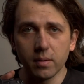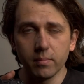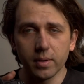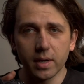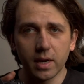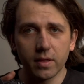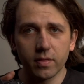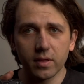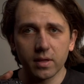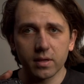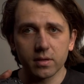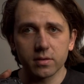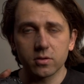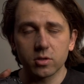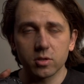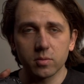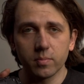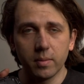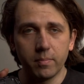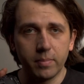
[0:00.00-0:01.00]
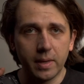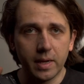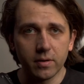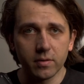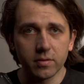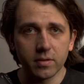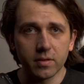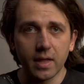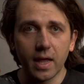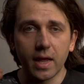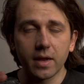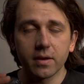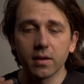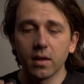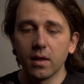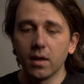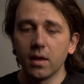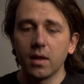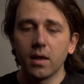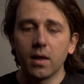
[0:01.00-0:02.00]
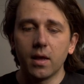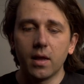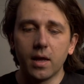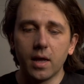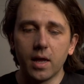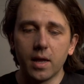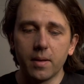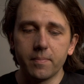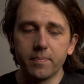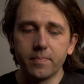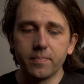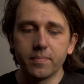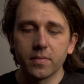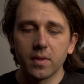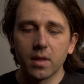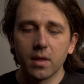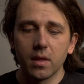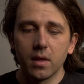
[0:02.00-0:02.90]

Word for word: but I think a little bit better than that. Um,